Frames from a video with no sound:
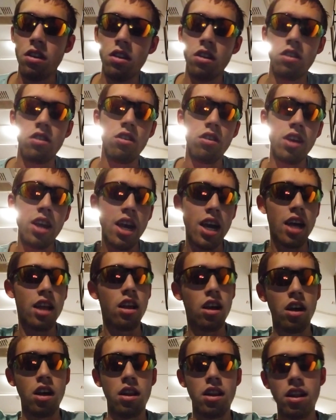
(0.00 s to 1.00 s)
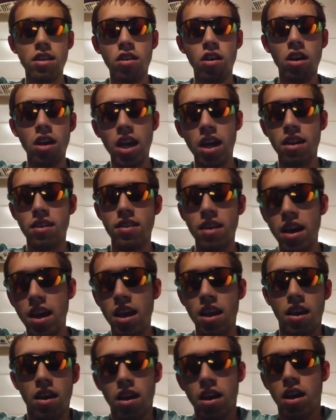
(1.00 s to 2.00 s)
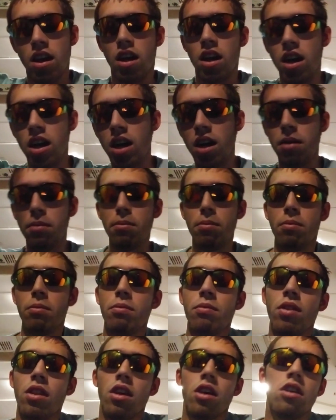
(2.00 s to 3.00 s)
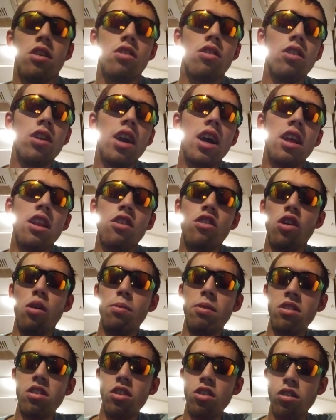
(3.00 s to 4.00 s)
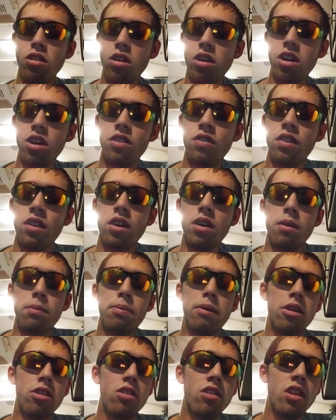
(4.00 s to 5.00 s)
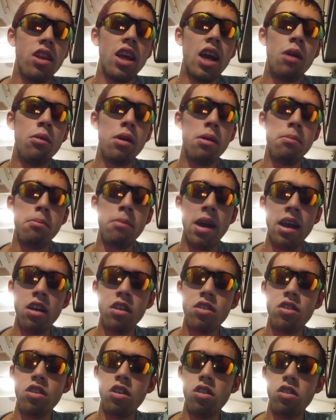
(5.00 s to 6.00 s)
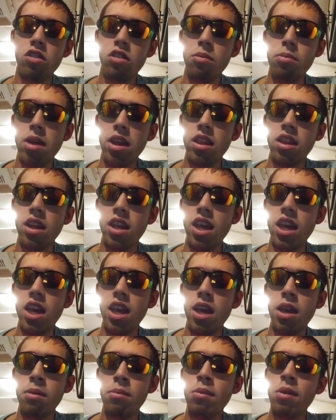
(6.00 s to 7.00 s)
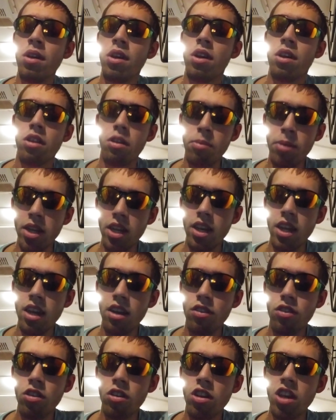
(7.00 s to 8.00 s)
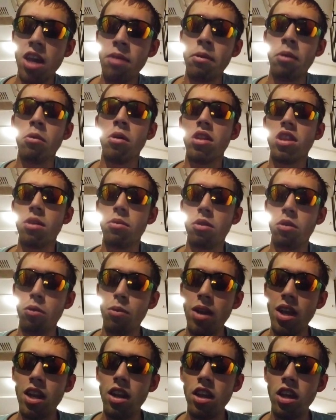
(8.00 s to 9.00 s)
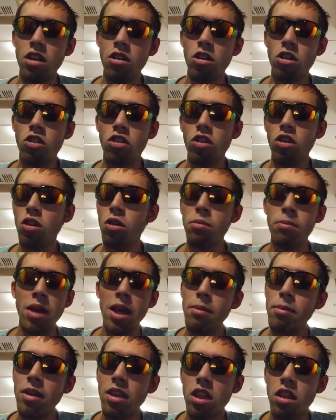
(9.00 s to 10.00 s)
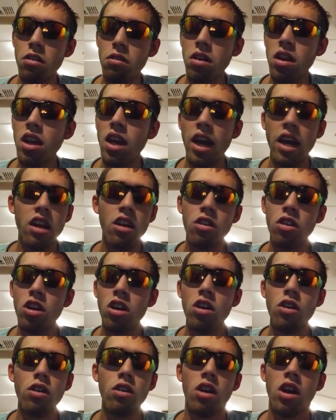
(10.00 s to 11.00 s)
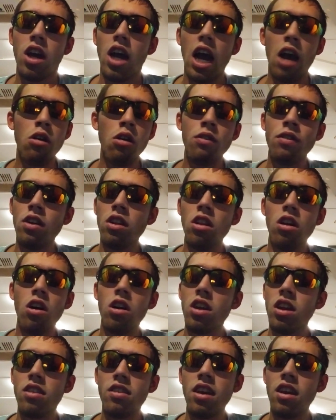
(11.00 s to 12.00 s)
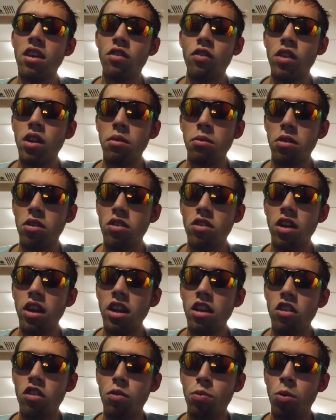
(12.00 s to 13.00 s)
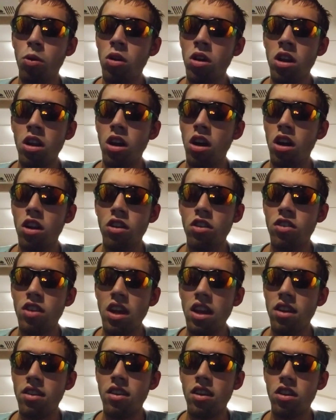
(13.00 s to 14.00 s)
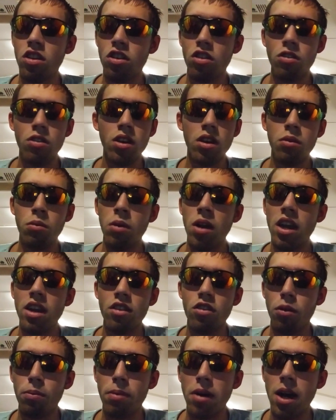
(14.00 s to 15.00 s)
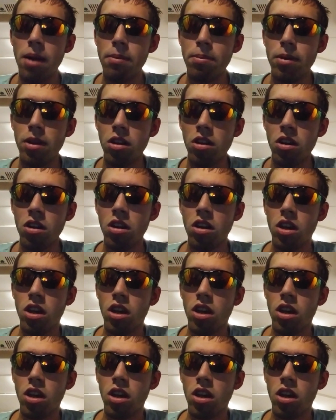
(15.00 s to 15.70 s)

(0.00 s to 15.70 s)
so yeah, uh, that's all I got to say. Um, so yeah, this opens the door. Personally, I want milestones to make the game, to make a NASCAR game. I want them to wait a year or two, maybe three, I don't know. However long it takes for them to study the sport and understand its history and why it's so popular.